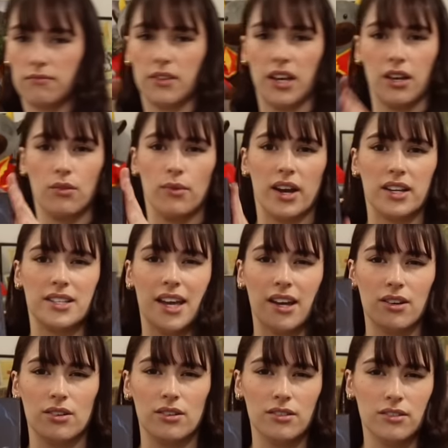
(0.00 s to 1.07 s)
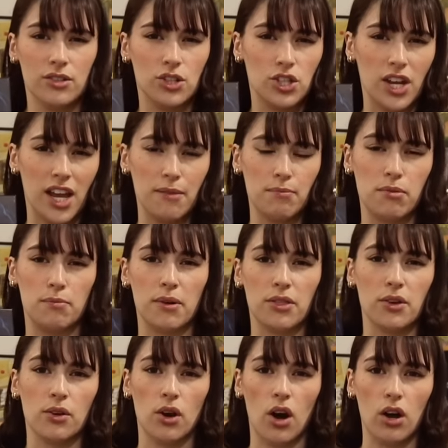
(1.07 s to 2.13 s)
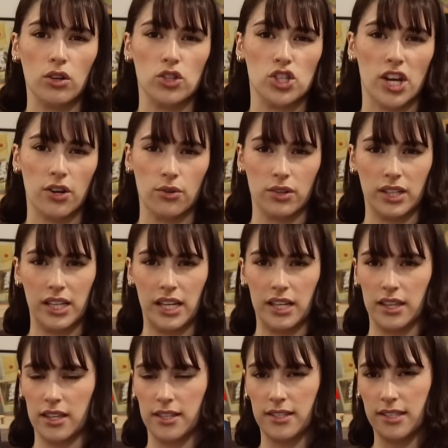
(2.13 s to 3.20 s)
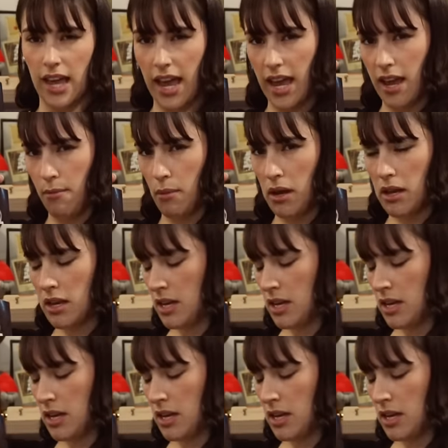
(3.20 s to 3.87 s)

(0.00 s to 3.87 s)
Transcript: like rectangle shape, but they're all generally the same